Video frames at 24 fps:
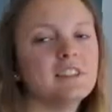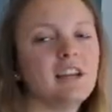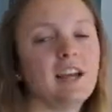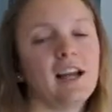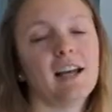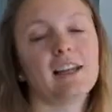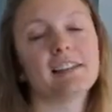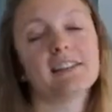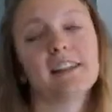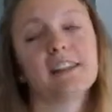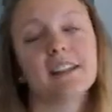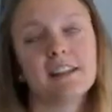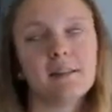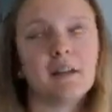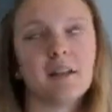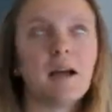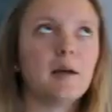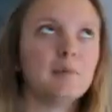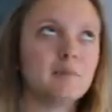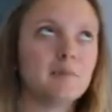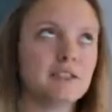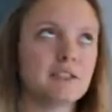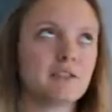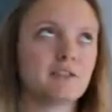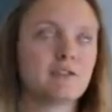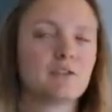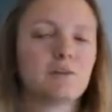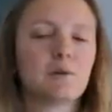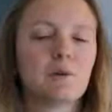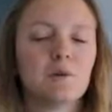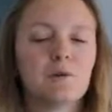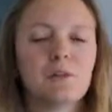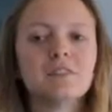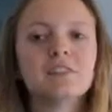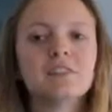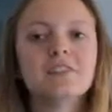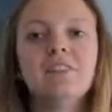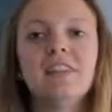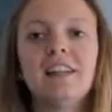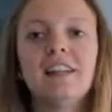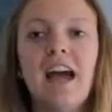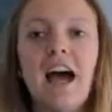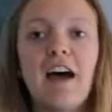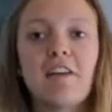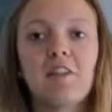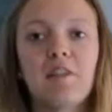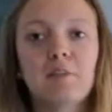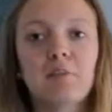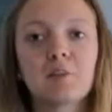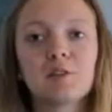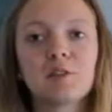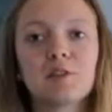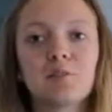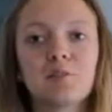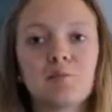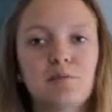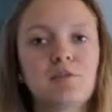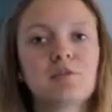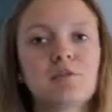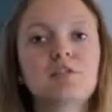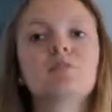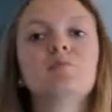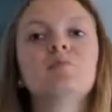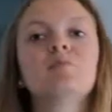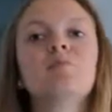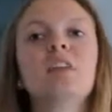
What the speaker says: and then I mean of course Harry Potter books.